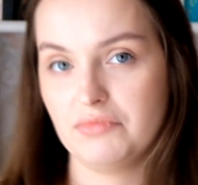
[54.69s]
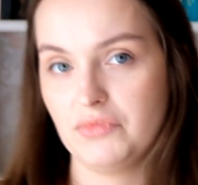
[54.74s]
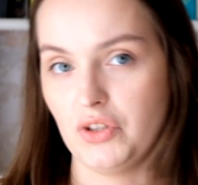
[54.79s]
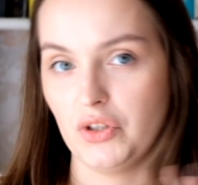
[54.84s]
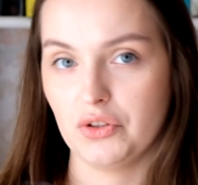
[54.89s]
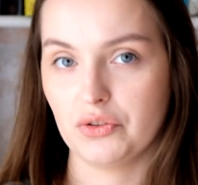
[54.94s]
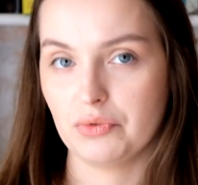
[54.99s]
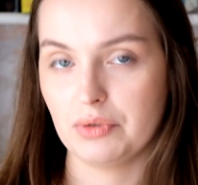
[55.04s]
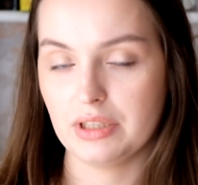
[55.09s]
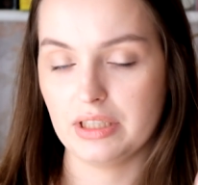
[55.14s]
I
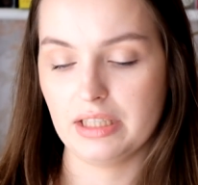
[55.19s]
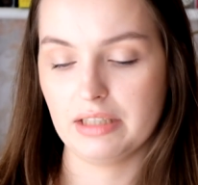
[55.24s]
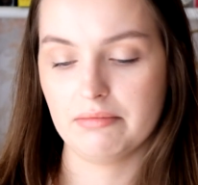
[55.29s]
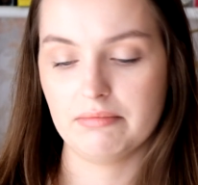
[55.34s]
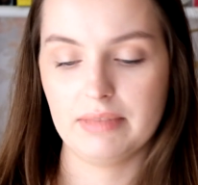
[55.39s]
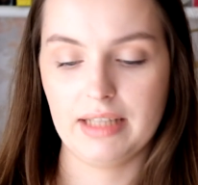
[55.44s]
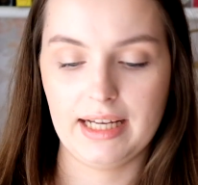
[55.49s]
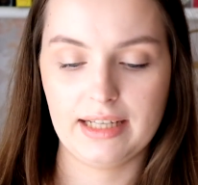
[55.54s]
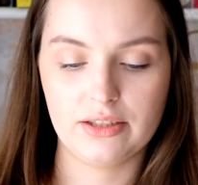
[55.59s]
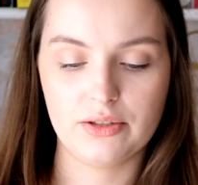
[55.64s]
don't really
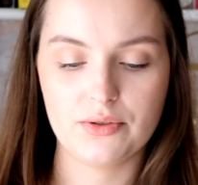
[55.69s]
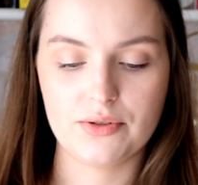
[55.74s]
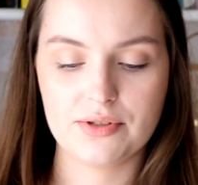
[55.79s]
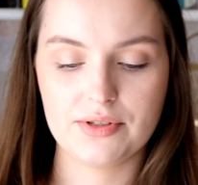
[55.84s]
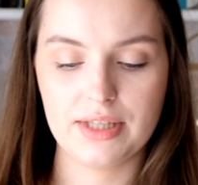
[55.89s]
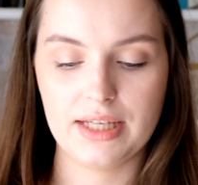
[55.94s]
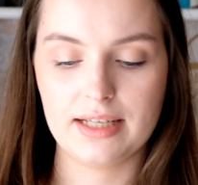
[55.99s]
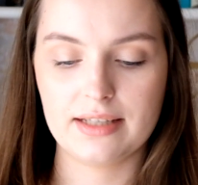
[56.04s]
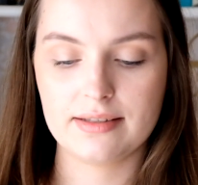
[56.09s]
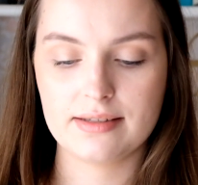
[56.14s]
like those
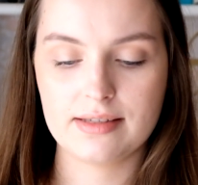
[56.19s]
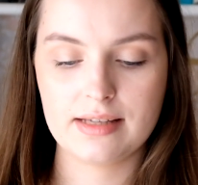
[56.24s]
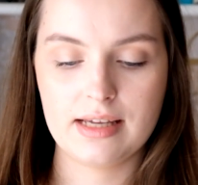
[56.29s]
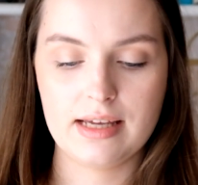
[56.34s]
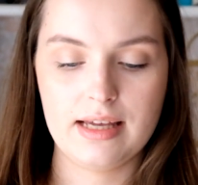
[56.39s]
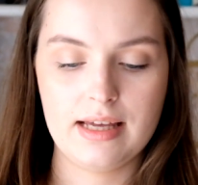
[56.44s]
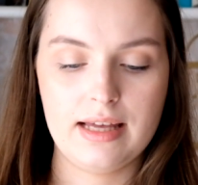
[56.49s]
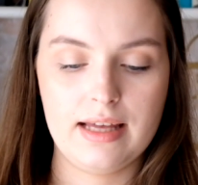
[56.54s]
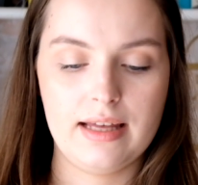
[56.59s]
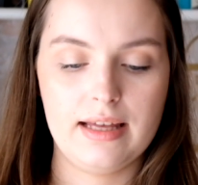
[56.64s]
things.
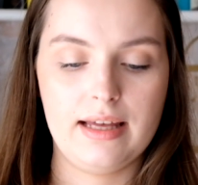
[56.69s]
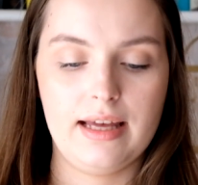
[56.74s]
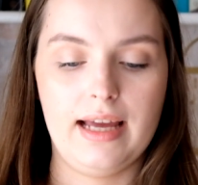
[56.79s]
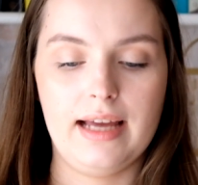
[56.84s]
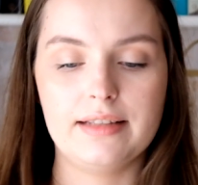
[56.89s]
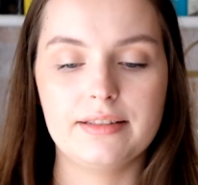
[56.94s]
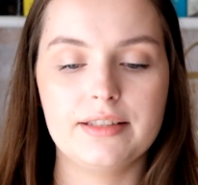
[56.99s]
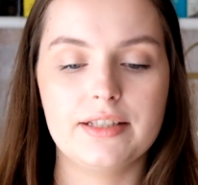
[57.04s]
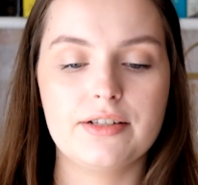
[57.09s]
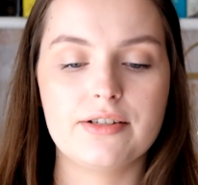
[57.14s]

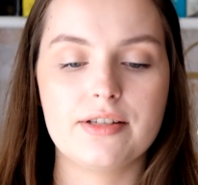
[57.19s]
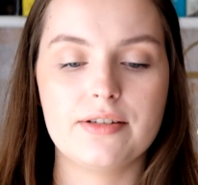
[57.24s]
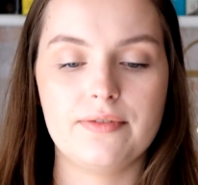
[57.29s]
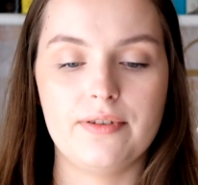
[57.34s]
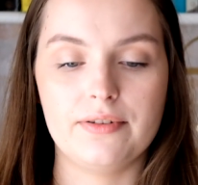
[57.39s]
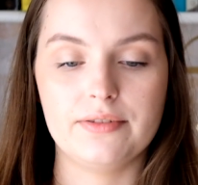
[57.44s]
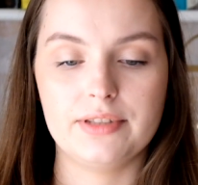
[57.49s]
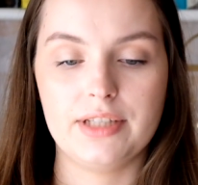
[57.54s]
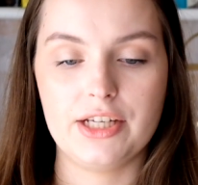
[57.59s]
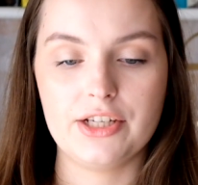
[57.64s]
And here's a
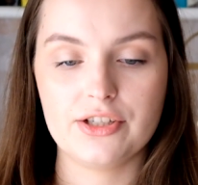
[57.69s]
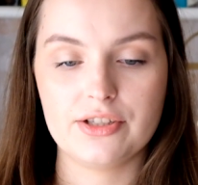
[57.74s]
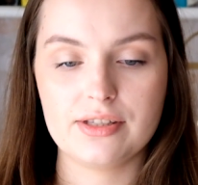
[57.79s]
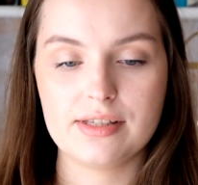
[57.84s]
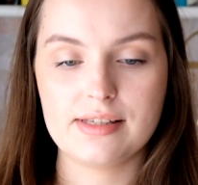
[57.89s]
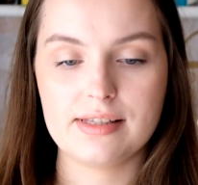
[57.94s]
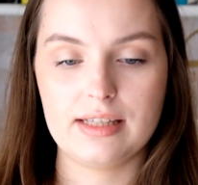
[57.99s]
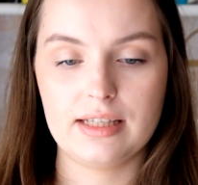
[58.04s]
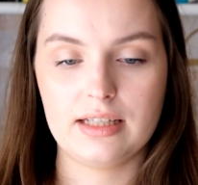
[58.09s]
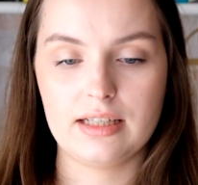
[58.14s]
foundation
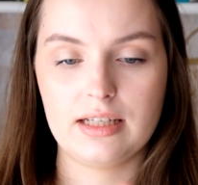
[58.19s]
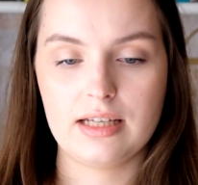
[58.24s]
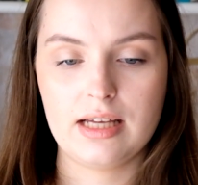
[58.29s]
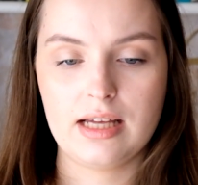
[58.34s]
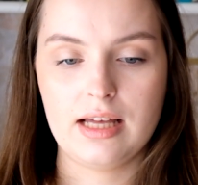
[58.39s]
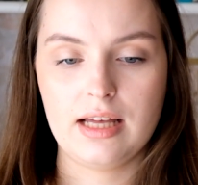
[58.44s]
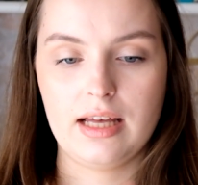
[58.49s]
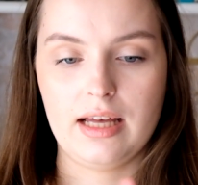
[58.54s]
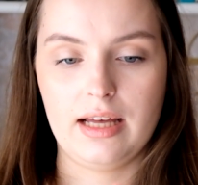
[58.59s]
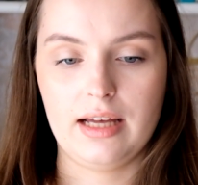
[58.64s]
stick.
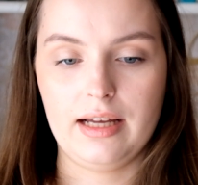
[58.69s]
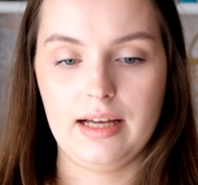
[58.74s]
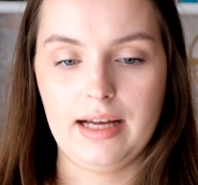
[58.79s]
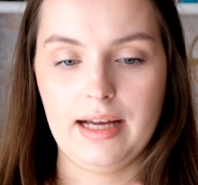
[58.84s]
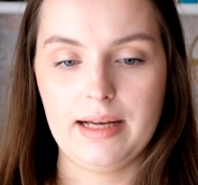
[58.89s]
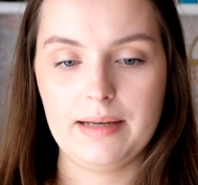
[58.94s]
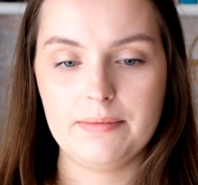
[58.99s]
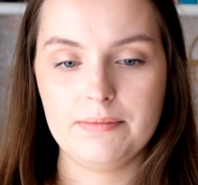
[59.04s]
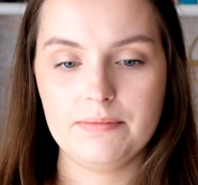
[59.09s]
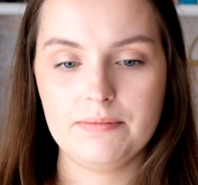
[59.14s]

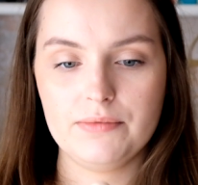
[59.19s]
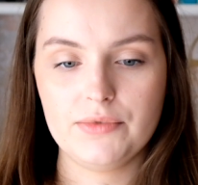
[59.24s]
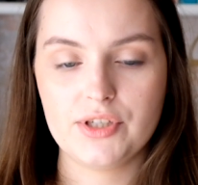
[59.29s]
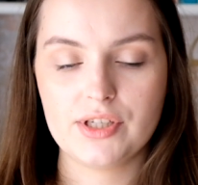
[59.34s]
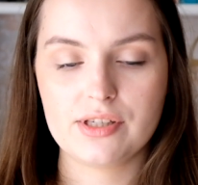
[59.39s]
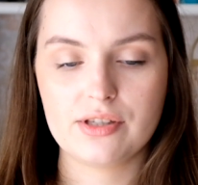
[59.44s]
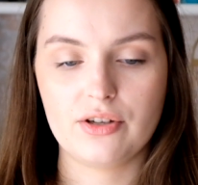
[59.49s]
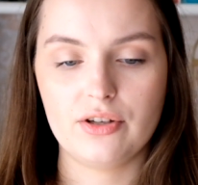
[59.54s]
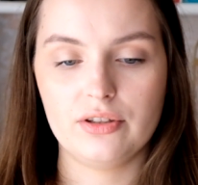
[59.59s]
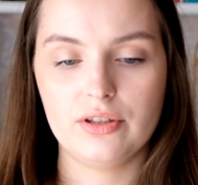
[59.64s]
I'm
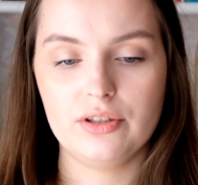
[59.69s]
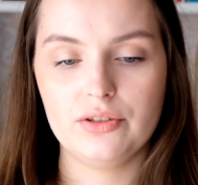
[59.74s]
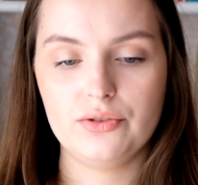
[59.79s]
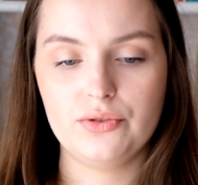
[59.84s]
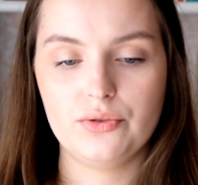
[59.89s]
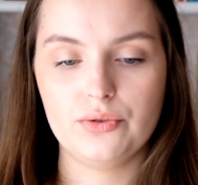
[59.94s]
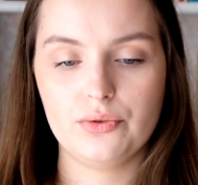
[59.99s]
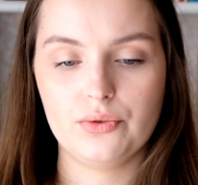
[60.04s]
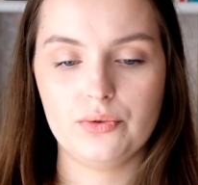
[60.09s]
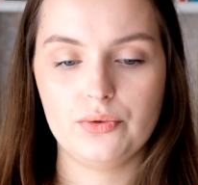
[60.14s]
just gonna
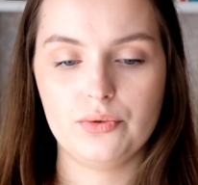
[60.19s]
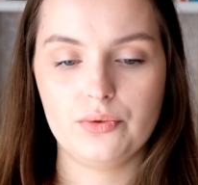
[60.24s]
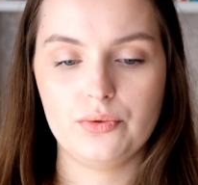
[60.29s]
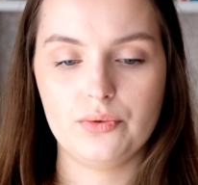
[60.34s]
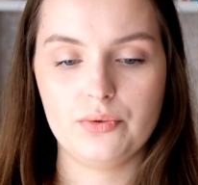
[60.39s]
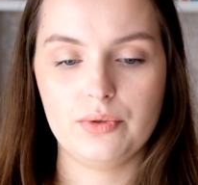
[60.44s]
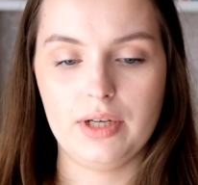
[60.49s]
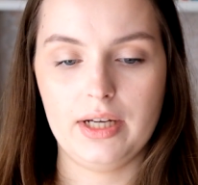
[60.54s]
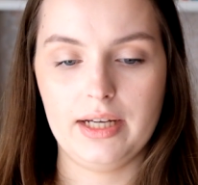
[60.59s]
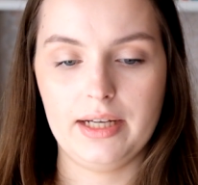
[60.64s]

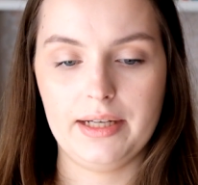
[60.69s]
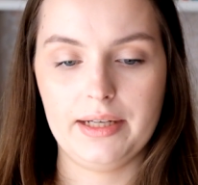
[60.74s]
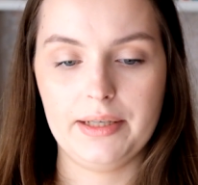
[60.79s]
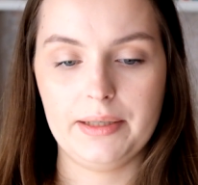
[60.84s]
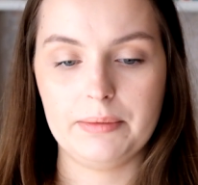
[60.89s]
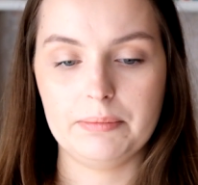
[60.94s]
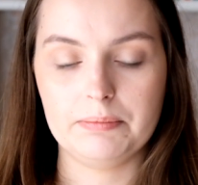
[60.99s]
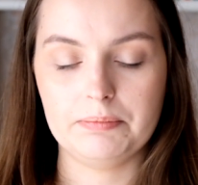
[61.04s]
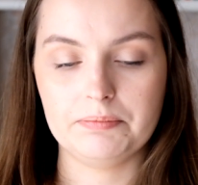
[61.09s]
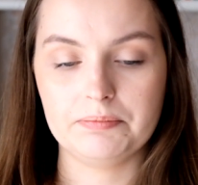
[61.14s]
do
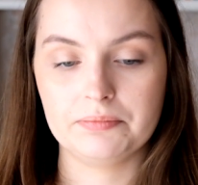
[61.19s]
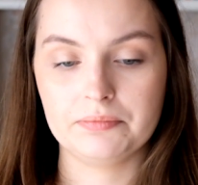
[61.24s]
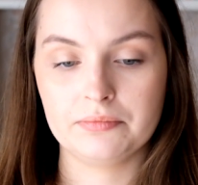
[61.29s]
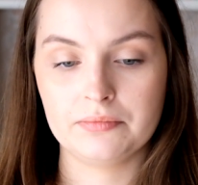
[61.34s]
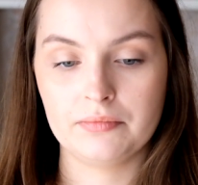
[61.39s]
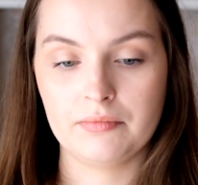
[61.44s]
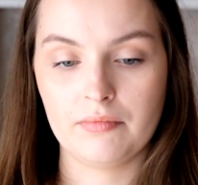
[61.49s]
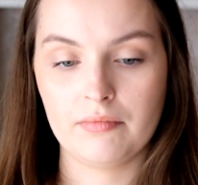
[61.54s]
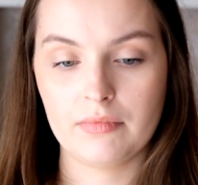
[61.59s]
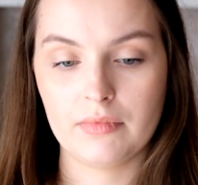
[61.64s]

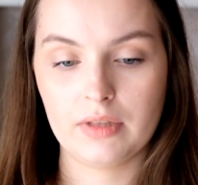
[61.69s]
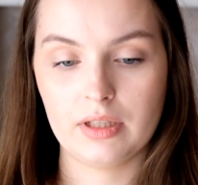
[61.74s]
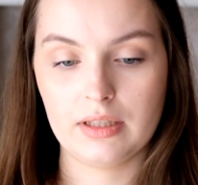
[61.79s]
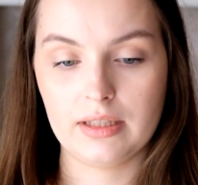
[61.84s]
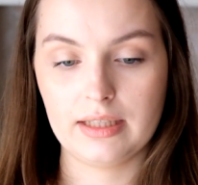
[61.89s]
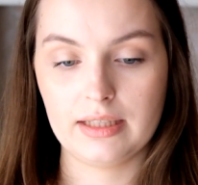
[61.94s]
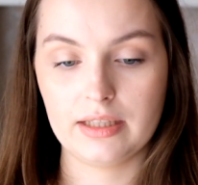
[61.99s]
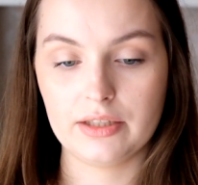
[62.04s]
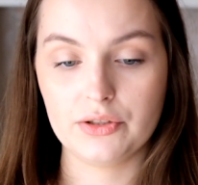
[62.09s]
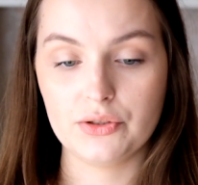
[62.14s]

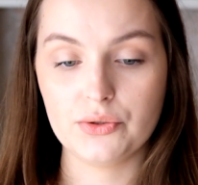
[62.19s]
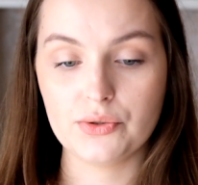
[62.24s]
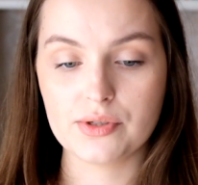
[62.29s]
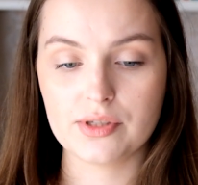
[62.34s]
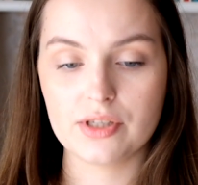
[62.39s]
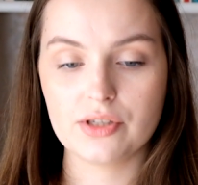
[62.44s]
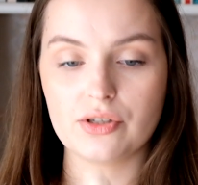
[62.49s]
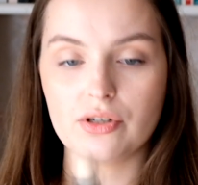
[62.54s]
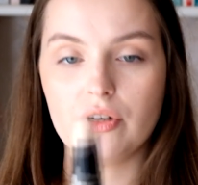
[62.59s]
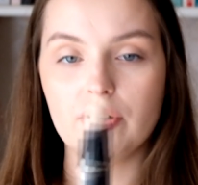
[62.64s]
like a
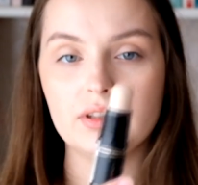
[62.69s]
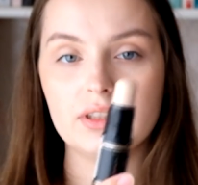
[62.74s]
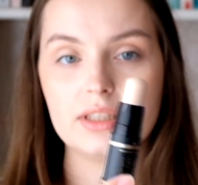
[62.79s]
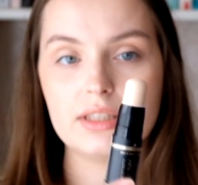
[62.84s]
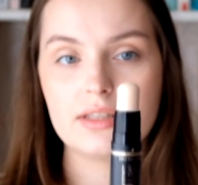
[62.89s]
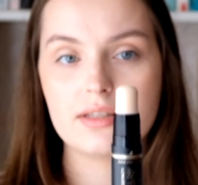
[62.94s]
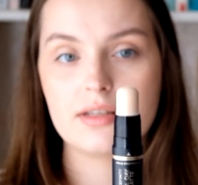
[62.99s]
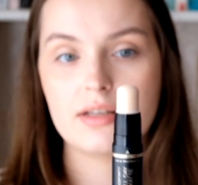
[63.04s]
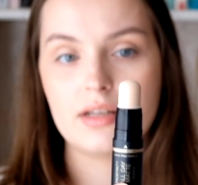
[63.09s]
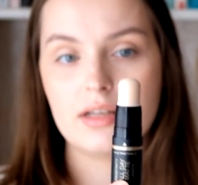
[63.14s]
usage on
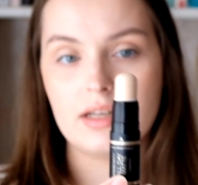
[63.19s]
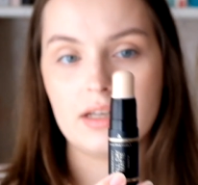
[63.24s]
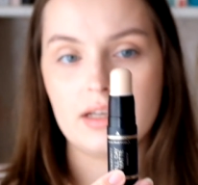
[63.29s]
it,